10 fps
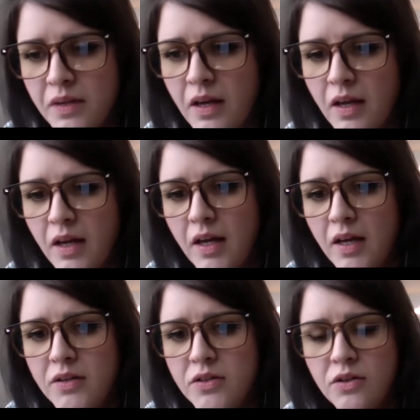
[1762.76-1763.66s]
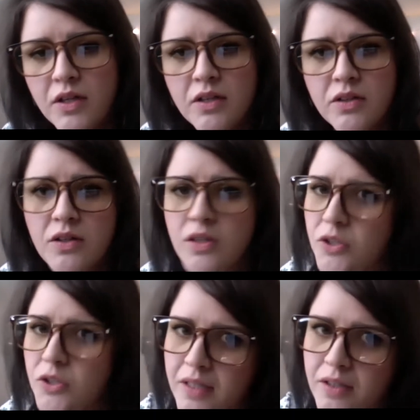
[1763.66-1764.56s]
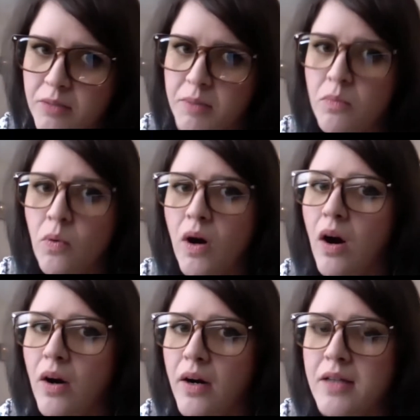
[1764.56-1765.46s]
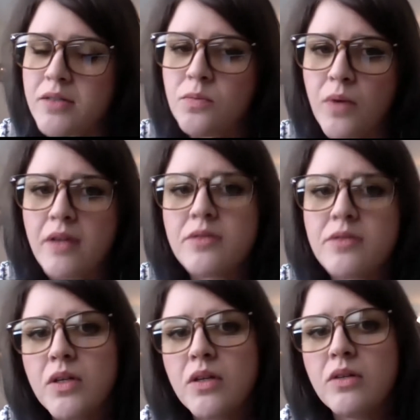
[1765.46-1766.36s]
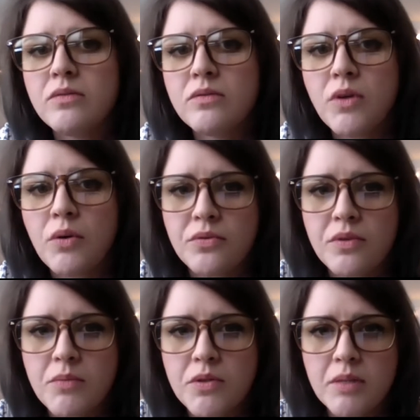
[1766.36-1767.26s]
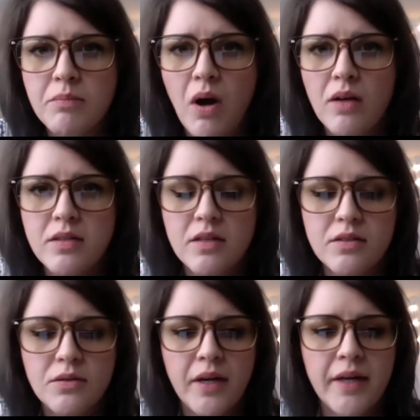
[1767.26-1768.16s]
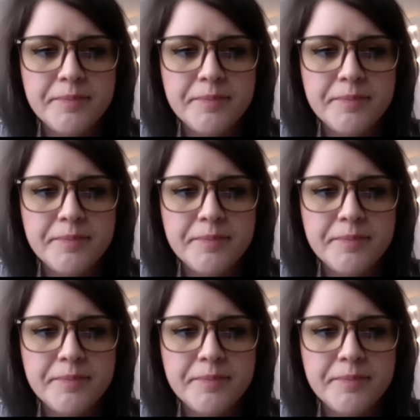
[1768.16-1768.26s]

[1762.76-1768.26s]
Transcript: and you're going to create a little bit more art as we go through the music process. Okay.